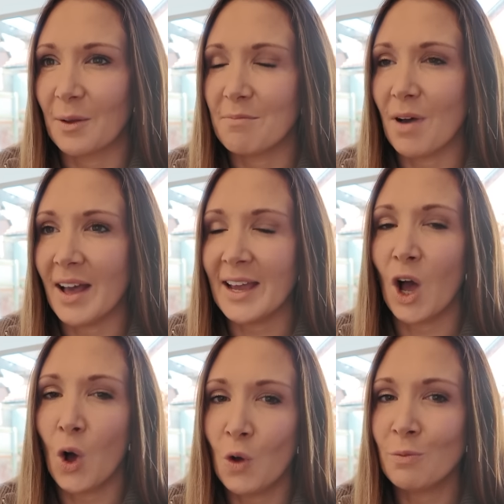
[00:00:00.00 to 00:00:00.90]
my
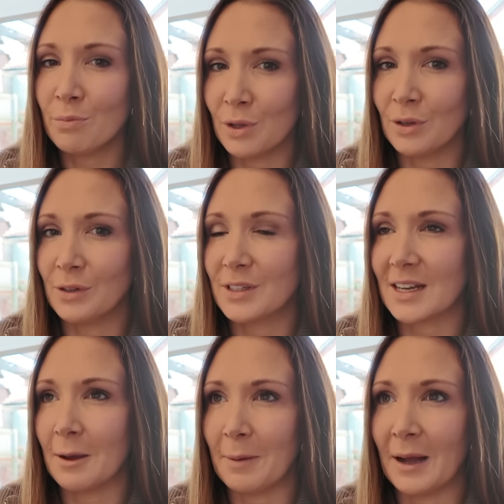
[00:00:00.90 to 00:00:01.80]
whole mood
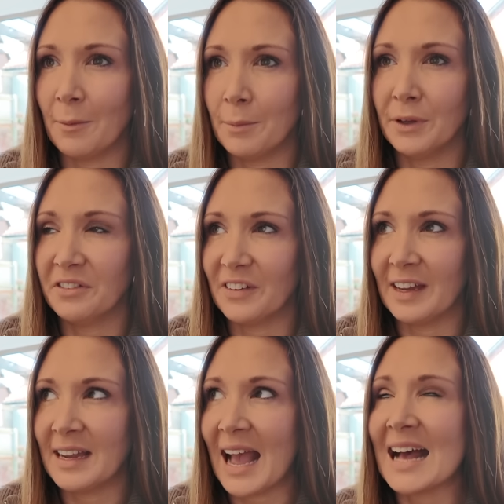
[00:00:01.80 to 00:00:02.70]
about
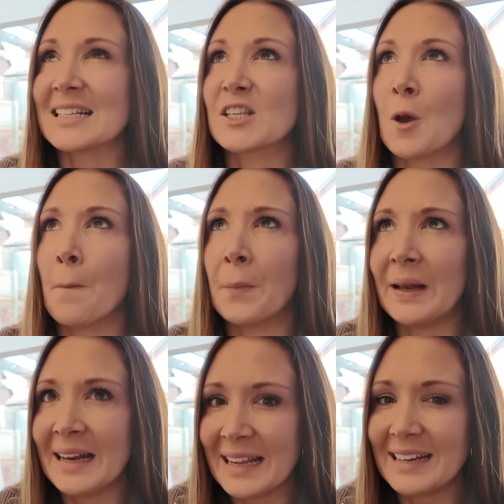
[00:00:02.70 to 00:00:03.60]
moving has
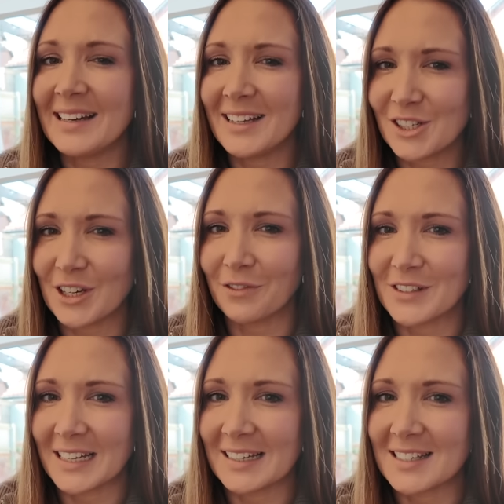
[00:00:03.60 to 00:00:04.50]
completely
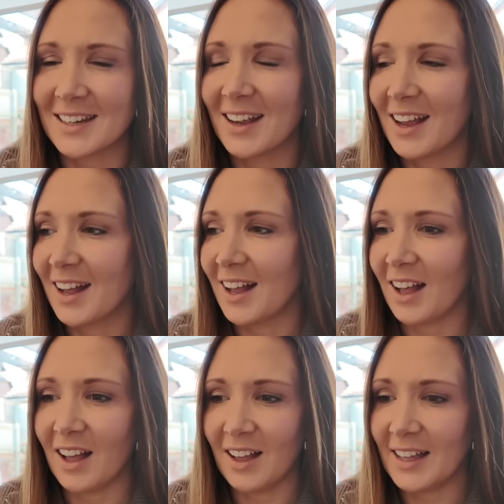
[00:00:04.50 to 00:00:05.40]
shifted.
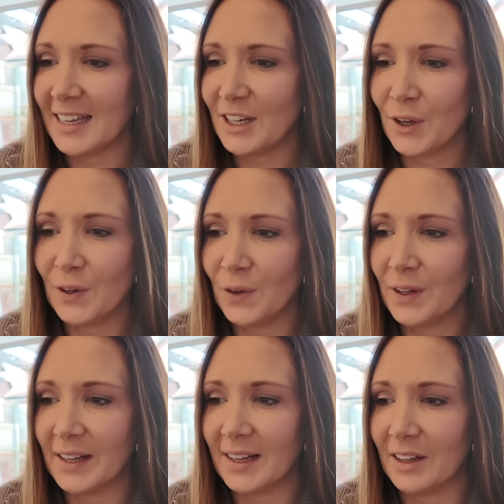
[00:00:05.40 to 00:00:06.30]
I no
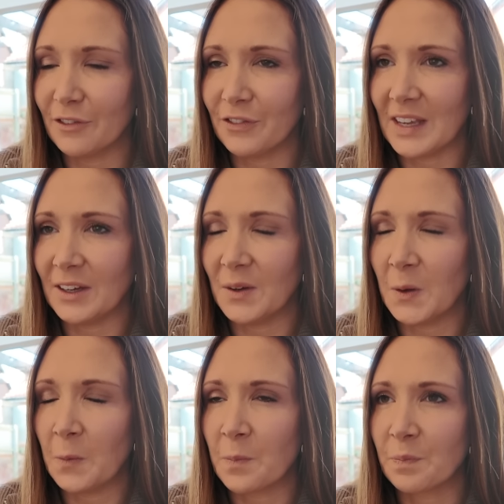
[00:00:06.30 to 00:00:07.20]
longer
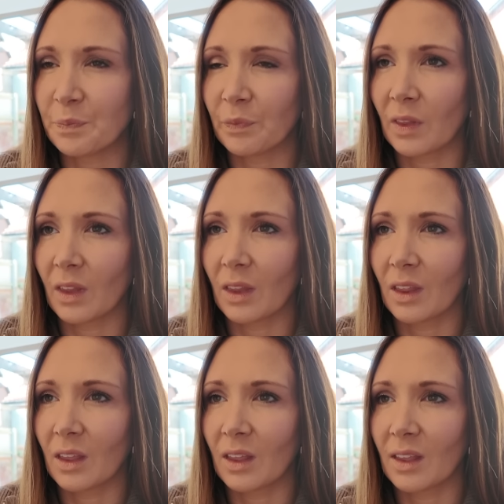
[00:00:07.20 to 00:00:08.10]
feel
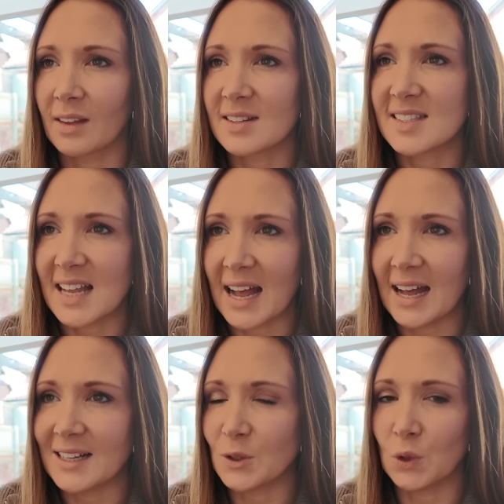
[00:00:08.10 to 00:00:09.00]

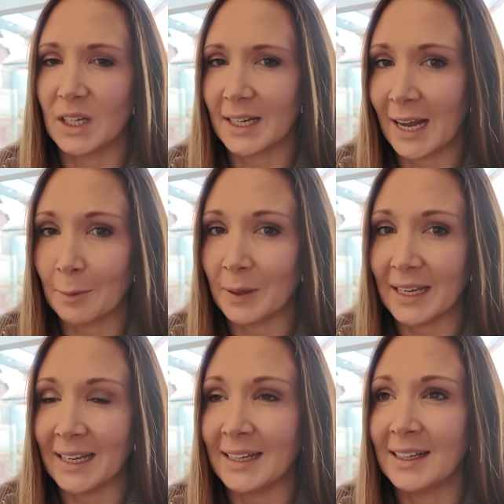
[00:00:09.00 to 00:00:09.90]
sad or
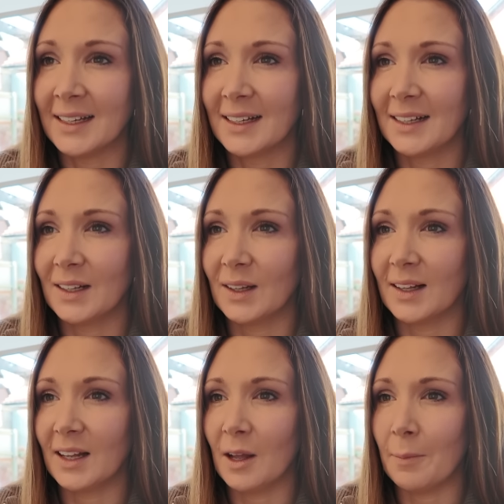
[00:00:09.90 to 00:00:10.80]
unhappy
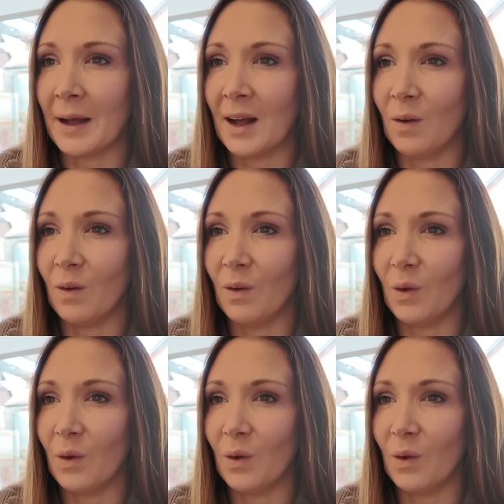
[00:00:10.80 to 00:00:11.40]
about